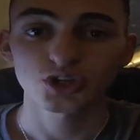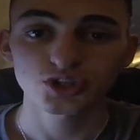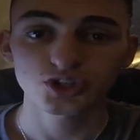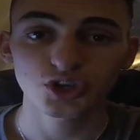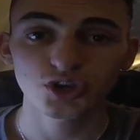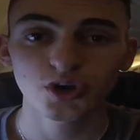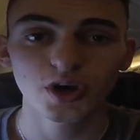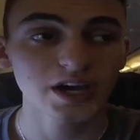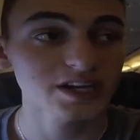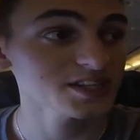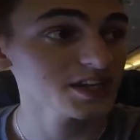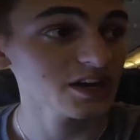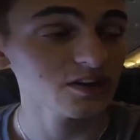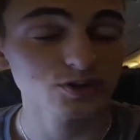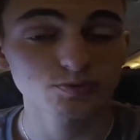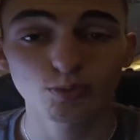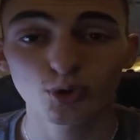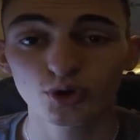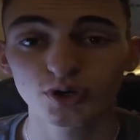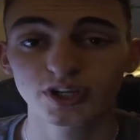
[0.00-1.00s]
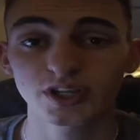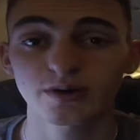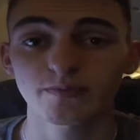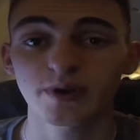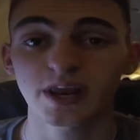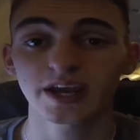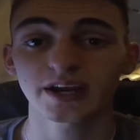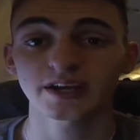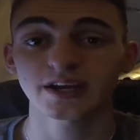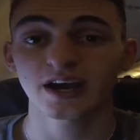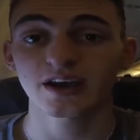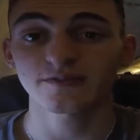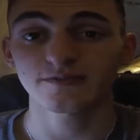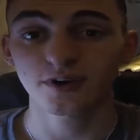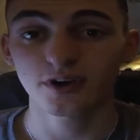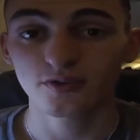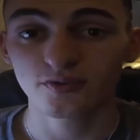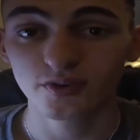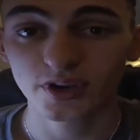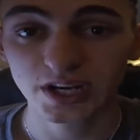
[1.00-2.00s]
So as I was boarding the plane, I
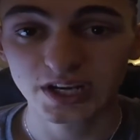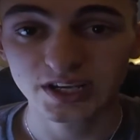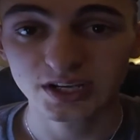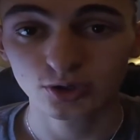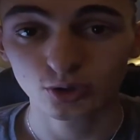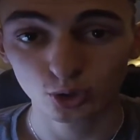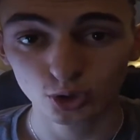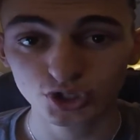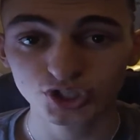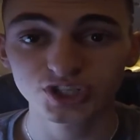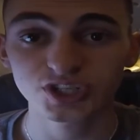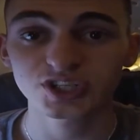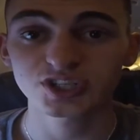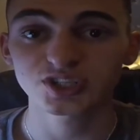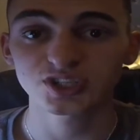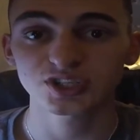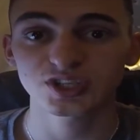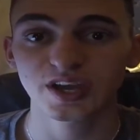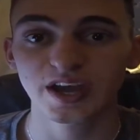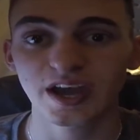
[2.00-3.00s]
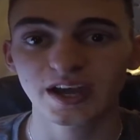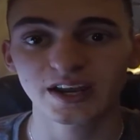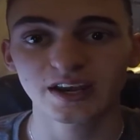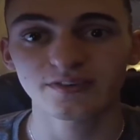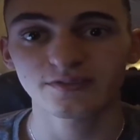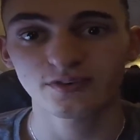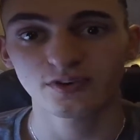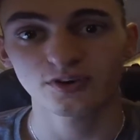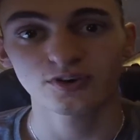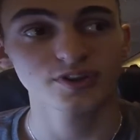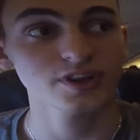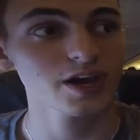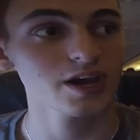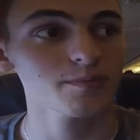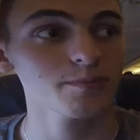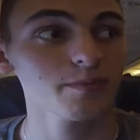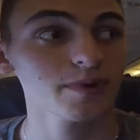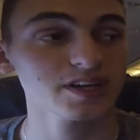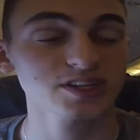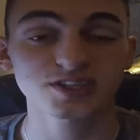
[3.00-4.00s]
felt really nauseous and I felt that
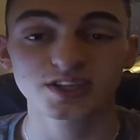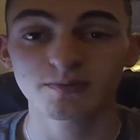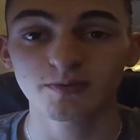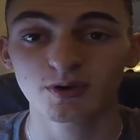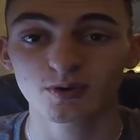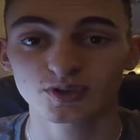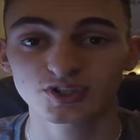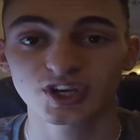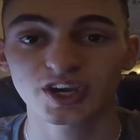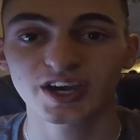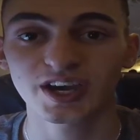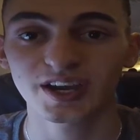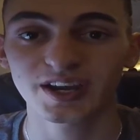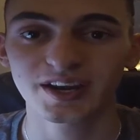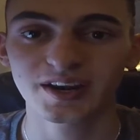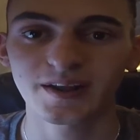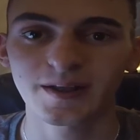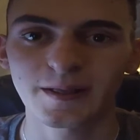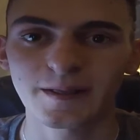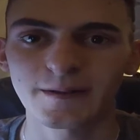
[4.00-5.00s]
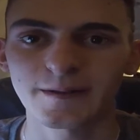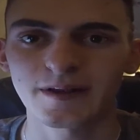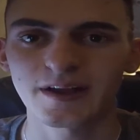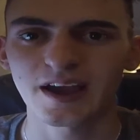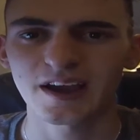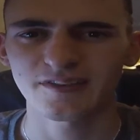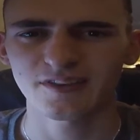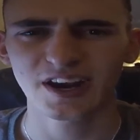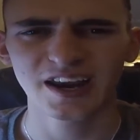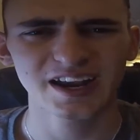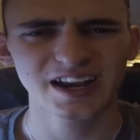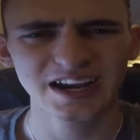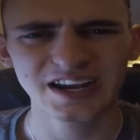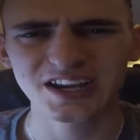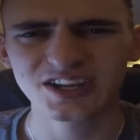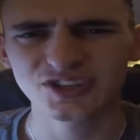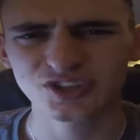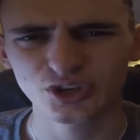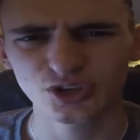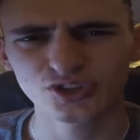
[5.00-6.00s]
my stomach was hurting. I felt like I
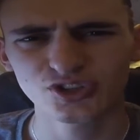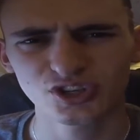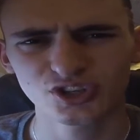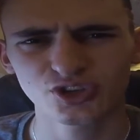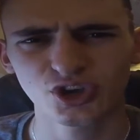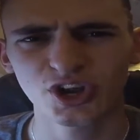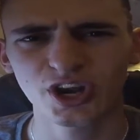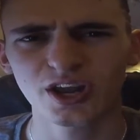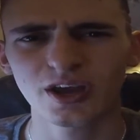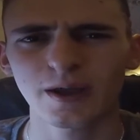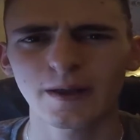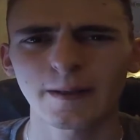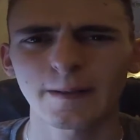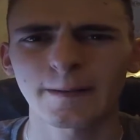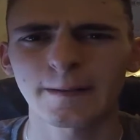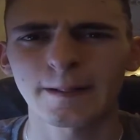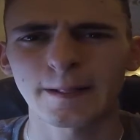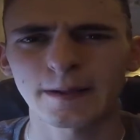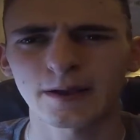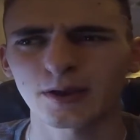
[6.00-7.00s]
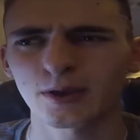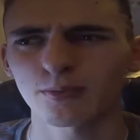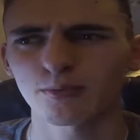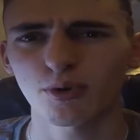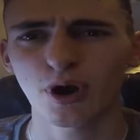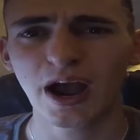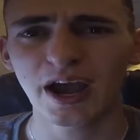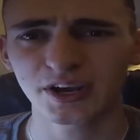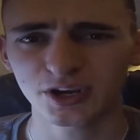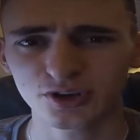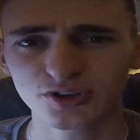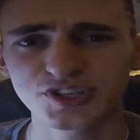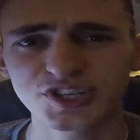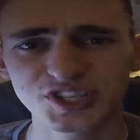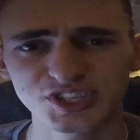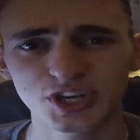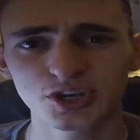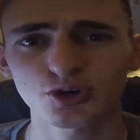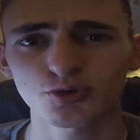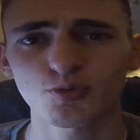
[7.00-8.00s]
needed to go to the toilet. But I know
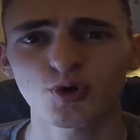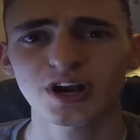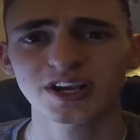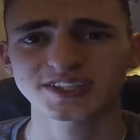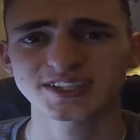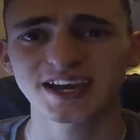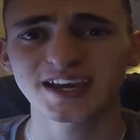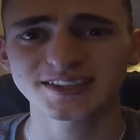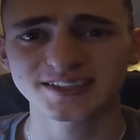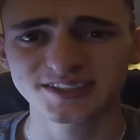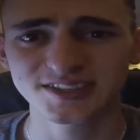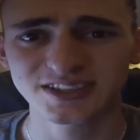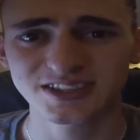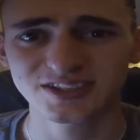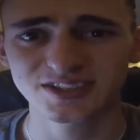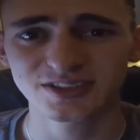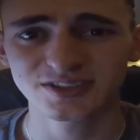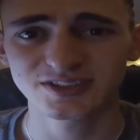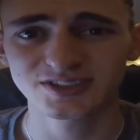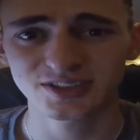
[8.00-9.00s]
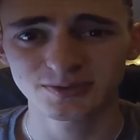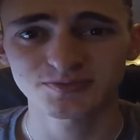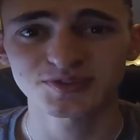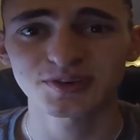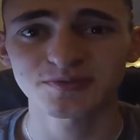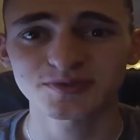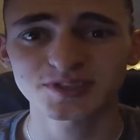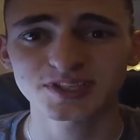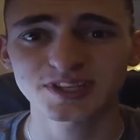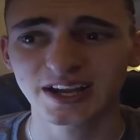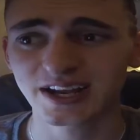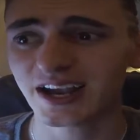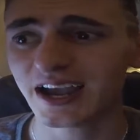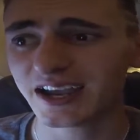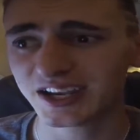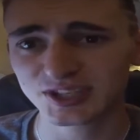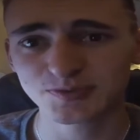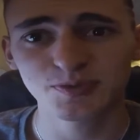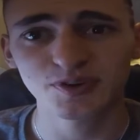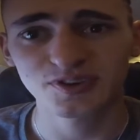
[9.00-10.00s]
these are normal anxiety symptoms, like I
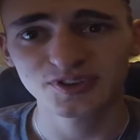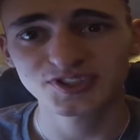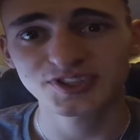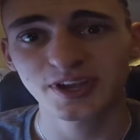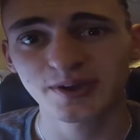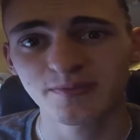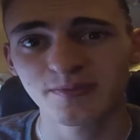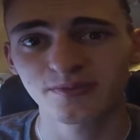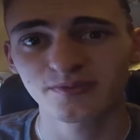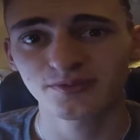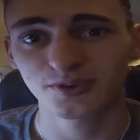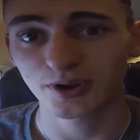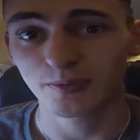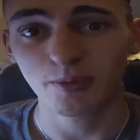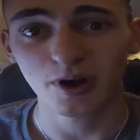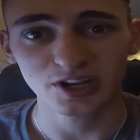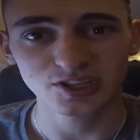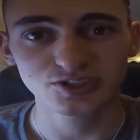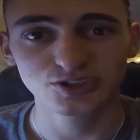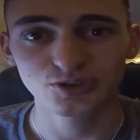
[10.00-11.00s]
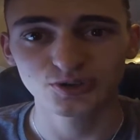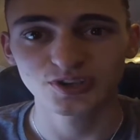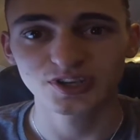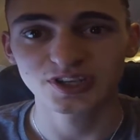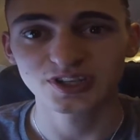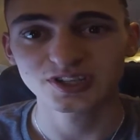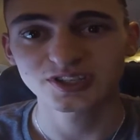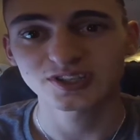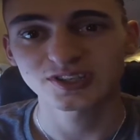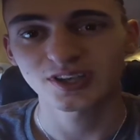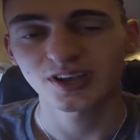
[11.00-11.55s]
experienced them for the past 2 years.